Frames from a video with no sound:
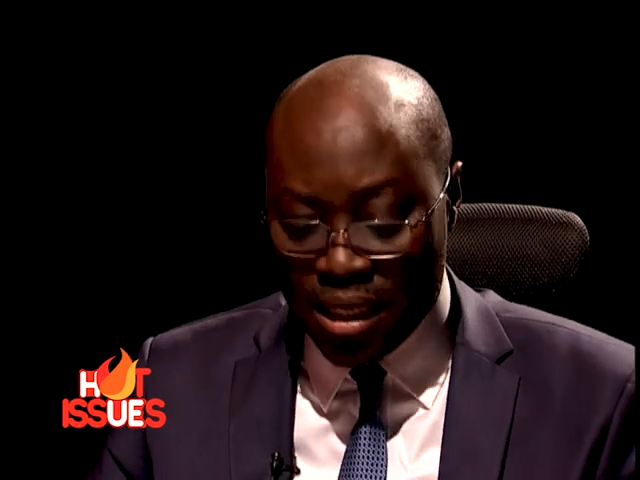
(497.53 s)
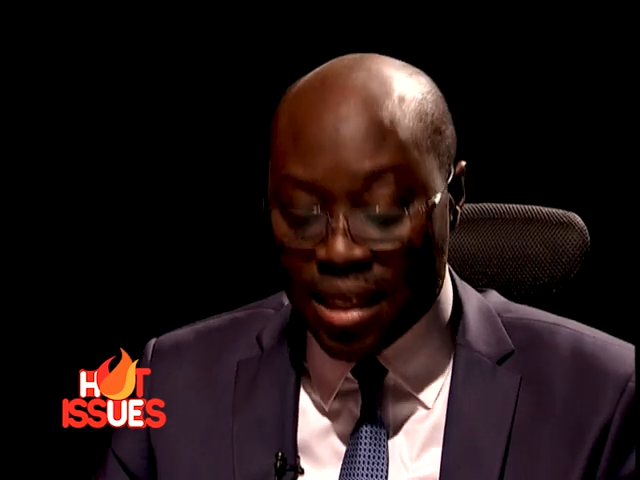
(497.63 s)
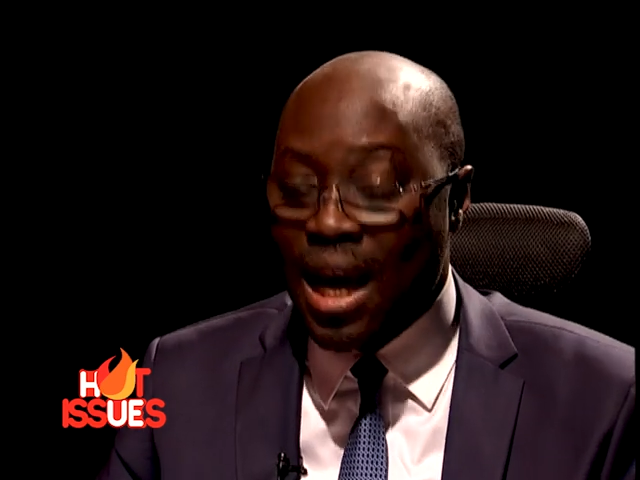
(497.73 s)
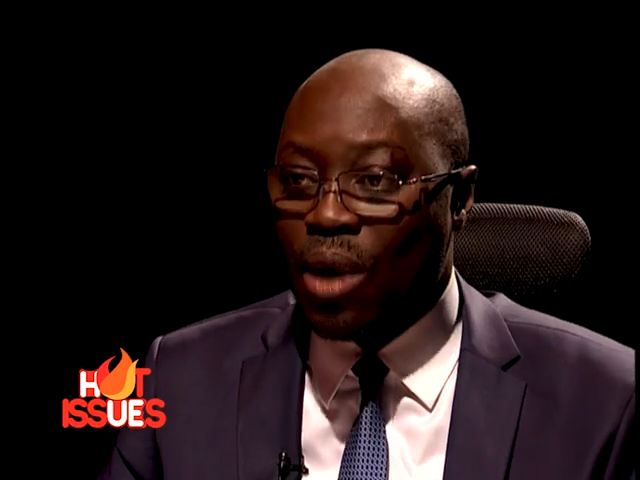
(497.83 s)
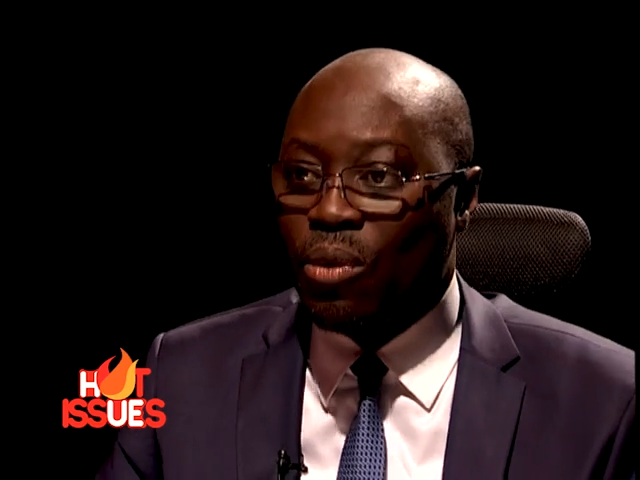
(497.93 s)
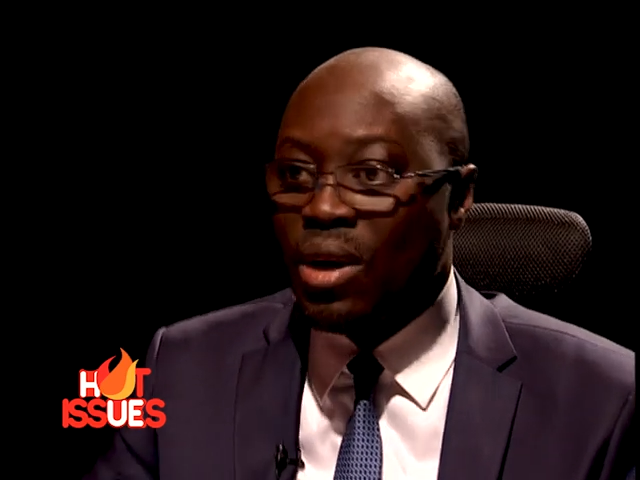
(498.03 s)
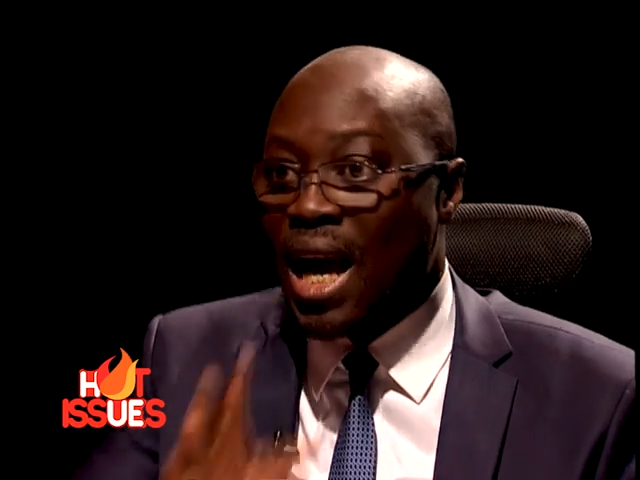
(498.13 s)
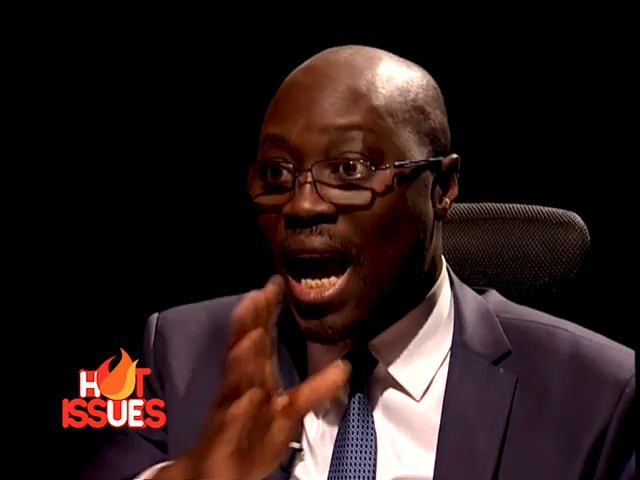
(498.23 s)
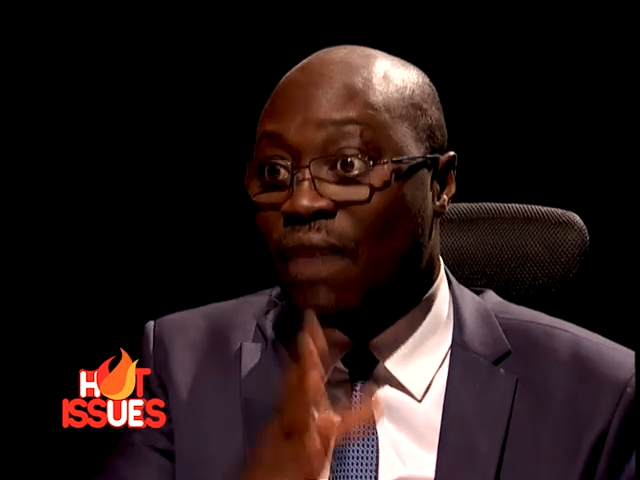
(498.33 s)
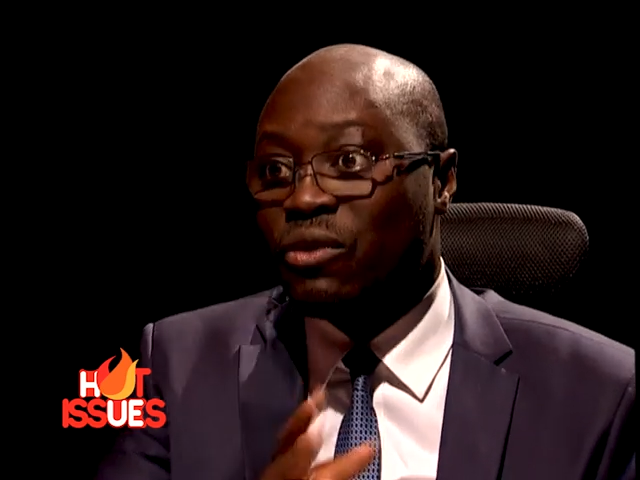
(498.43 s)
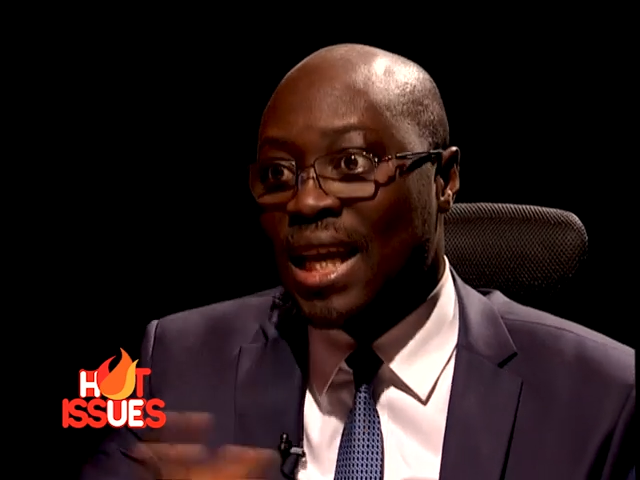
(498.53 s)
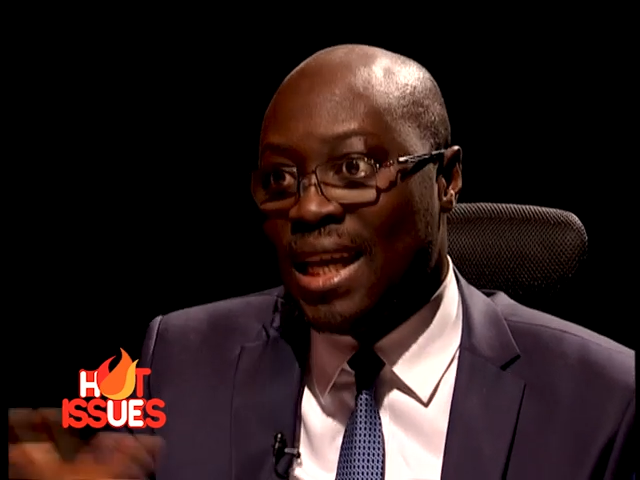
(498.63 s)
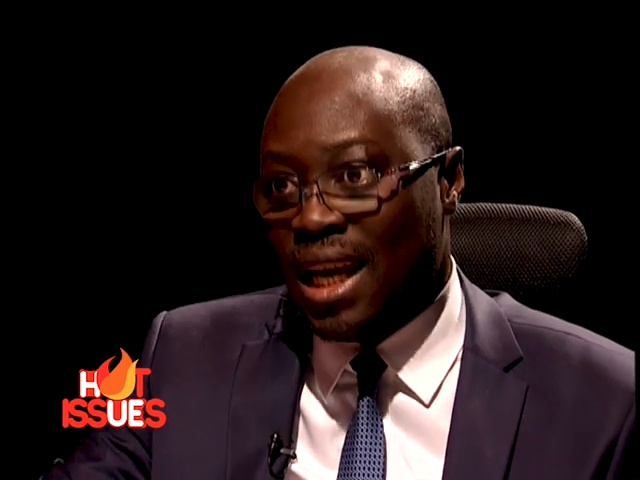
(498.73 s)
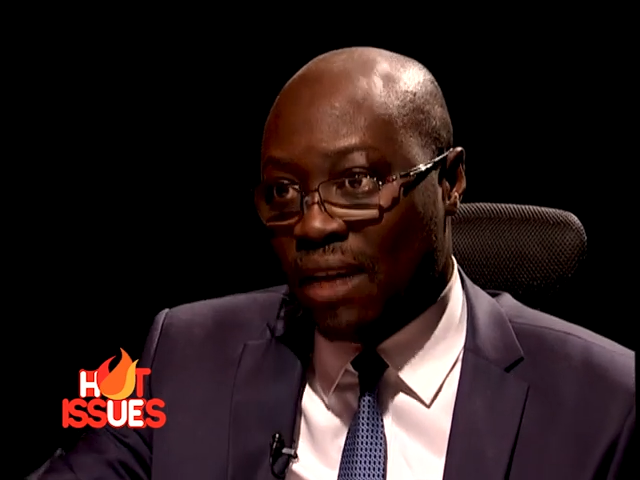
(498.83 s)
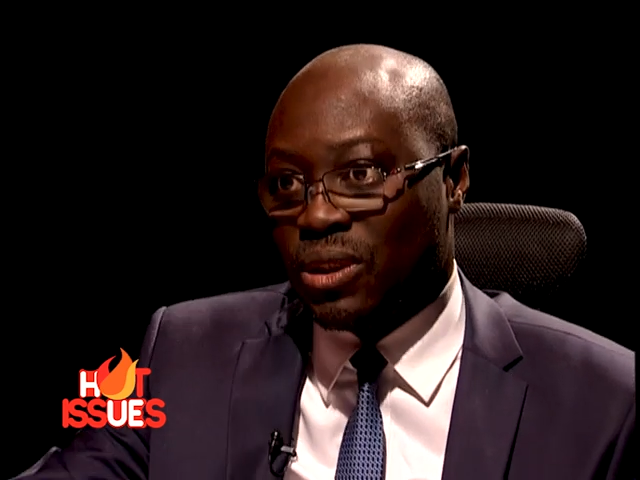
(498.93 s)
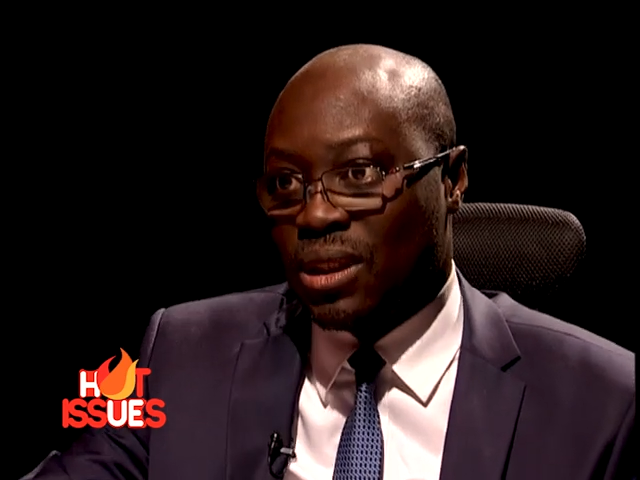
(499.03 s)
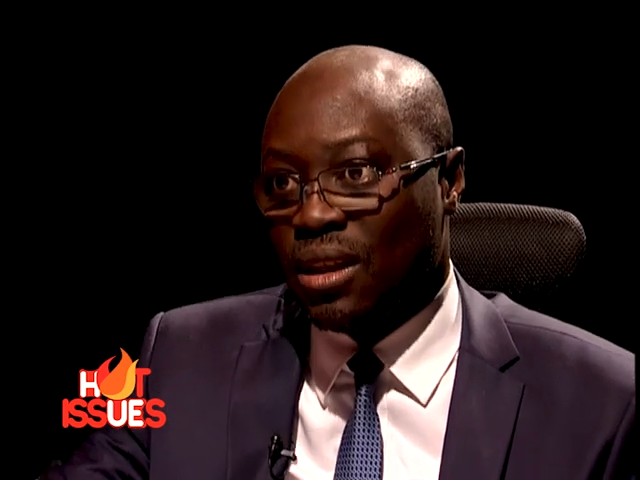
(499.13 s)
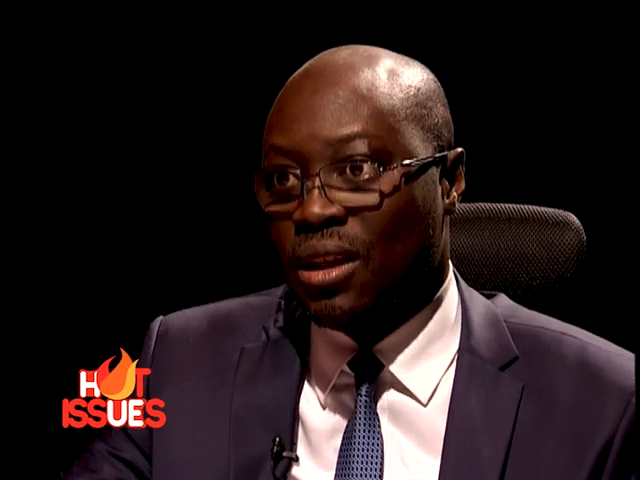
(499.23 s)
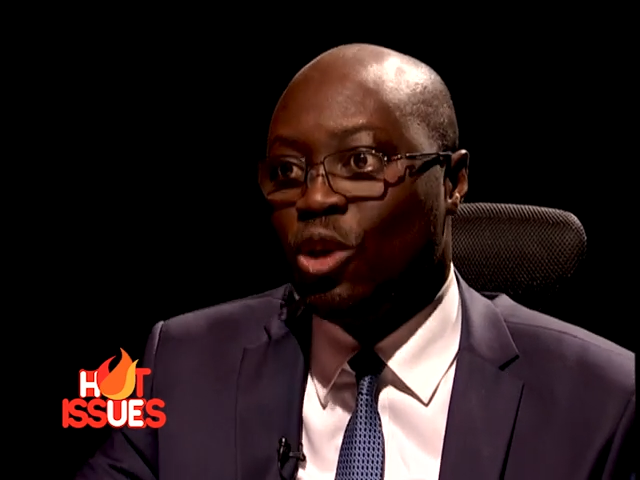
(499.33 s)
Now, after he left,